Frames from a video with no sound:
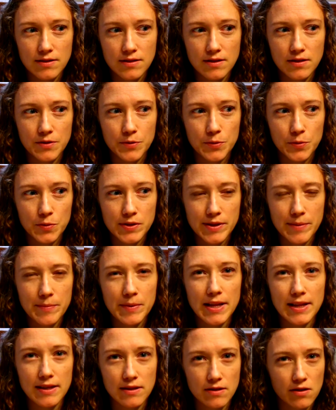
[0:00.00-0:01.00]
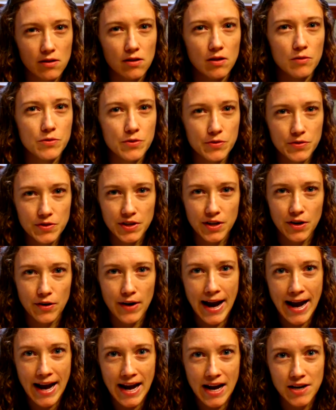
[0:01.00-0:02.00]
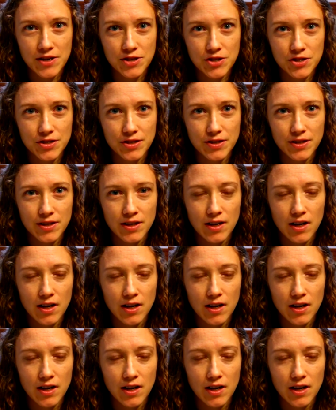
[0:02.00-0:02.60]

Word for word: to somebody that's closer to your age,